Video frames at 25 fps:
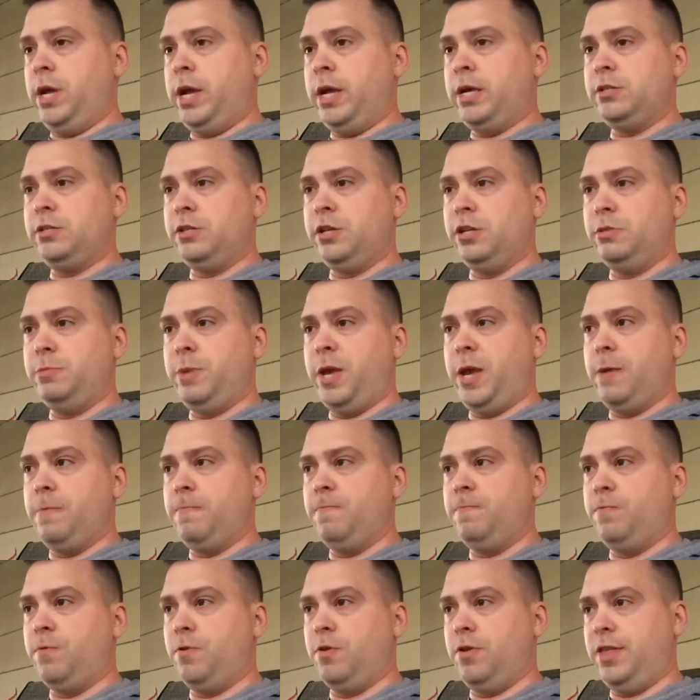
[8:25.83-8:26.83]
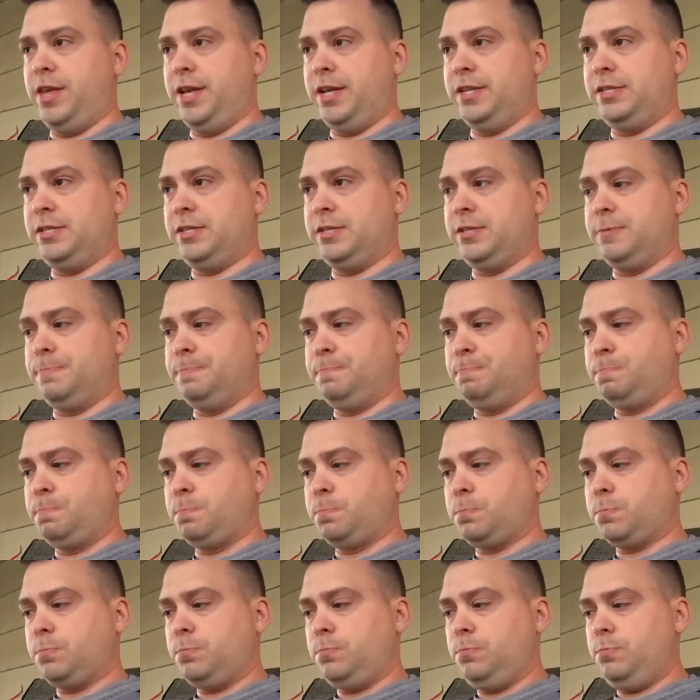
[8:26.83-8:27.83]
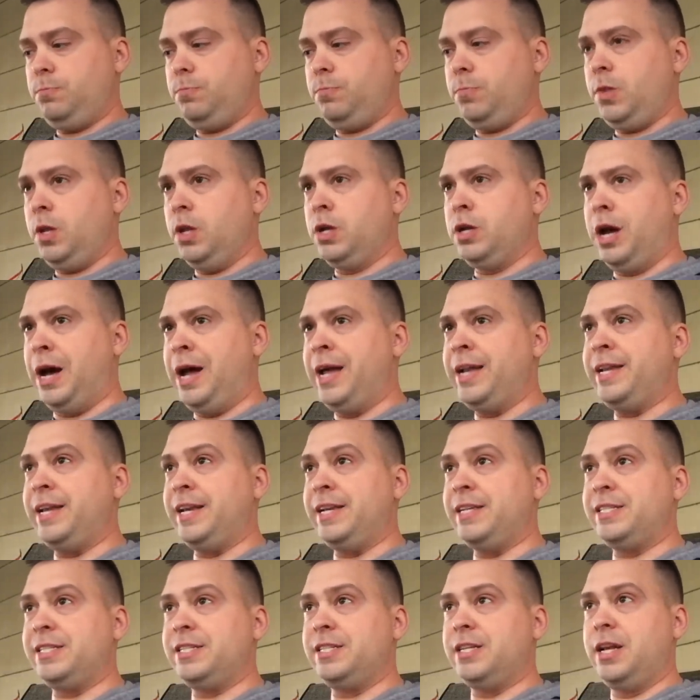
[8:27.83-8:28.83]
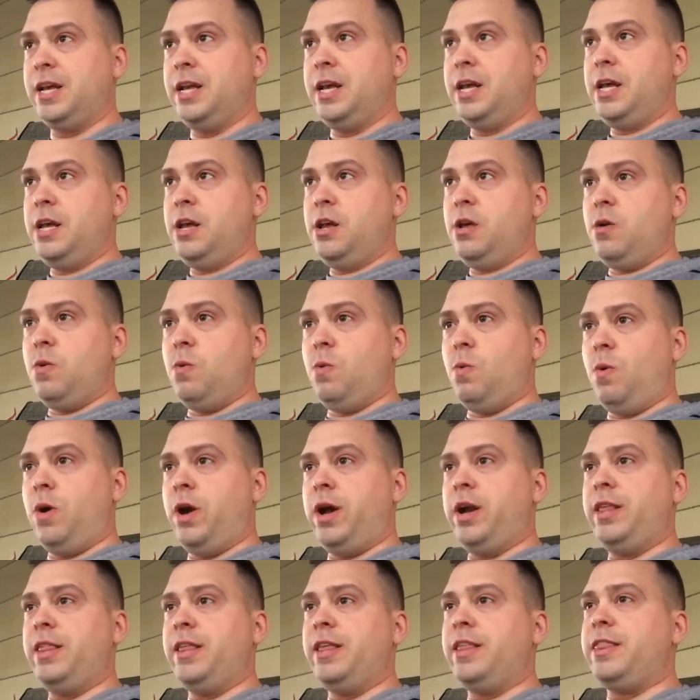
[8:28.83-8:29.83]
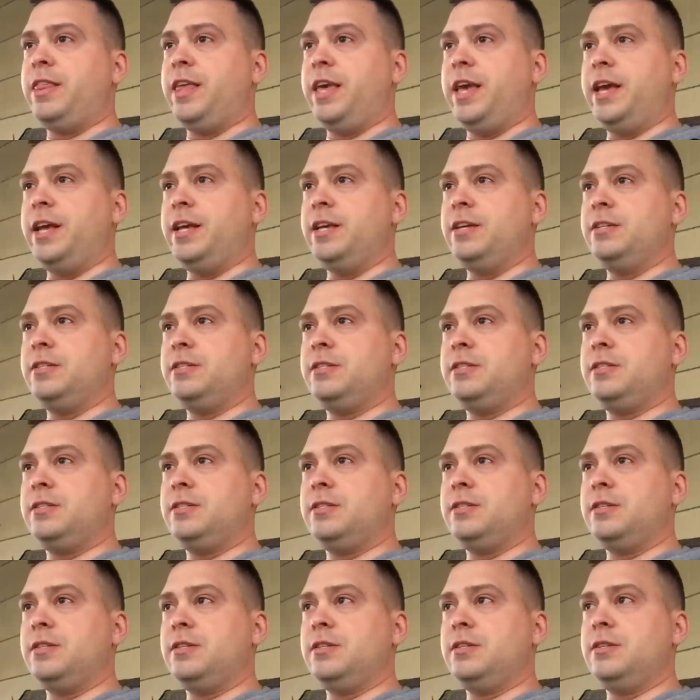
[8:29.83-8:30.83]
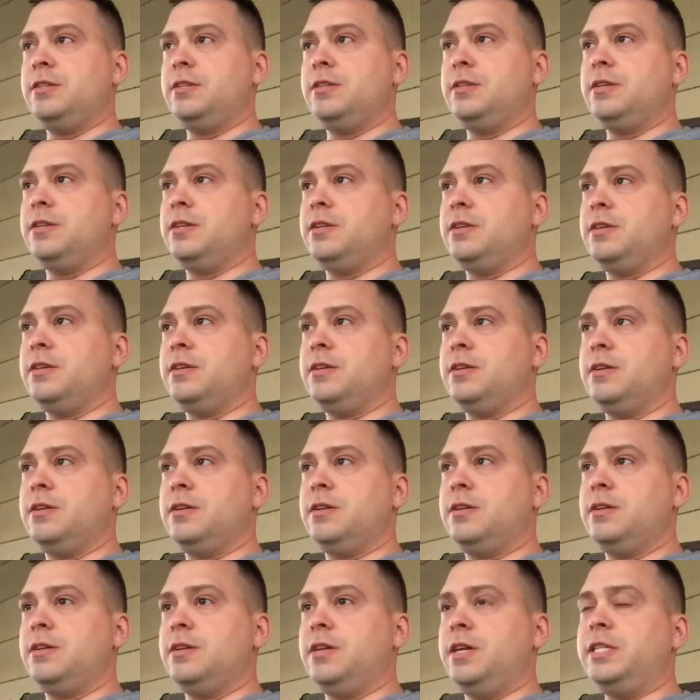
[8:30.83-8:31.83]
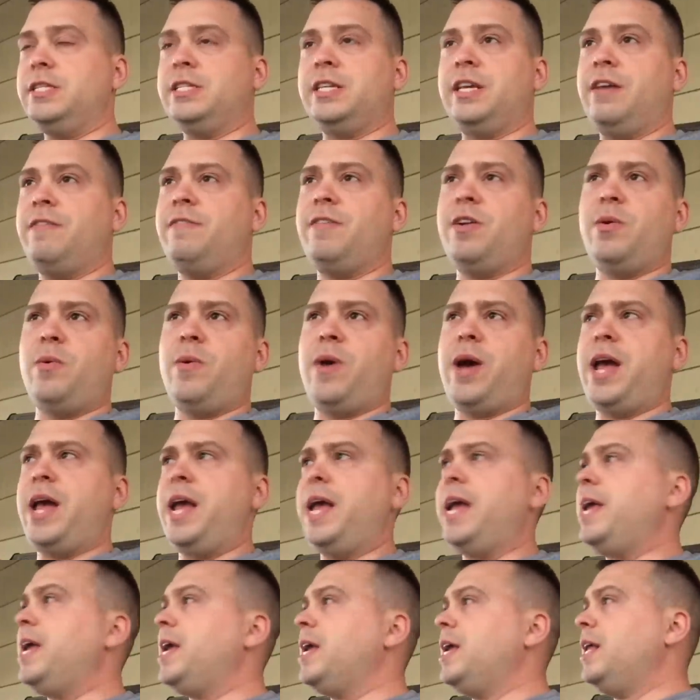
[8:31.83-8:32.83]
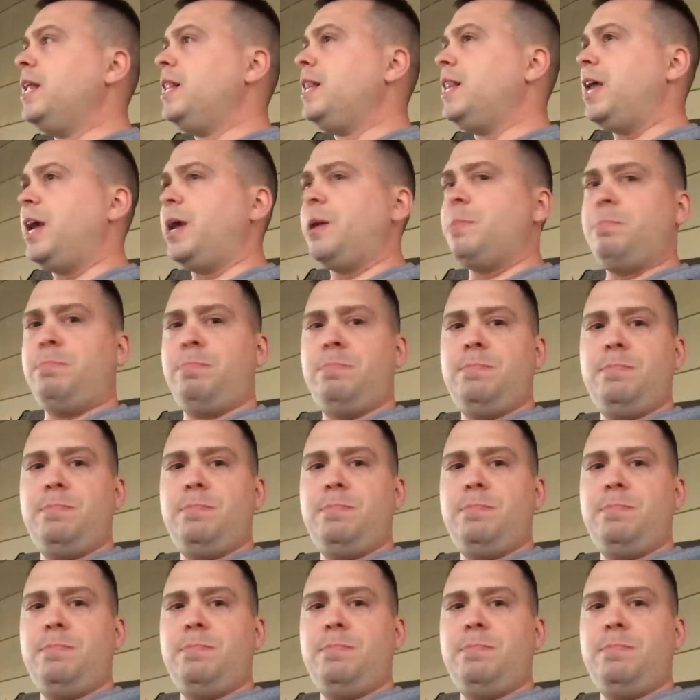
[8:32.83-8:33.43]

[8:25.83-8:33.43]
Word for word: excuse me, for this contest. One of the things he's given away, like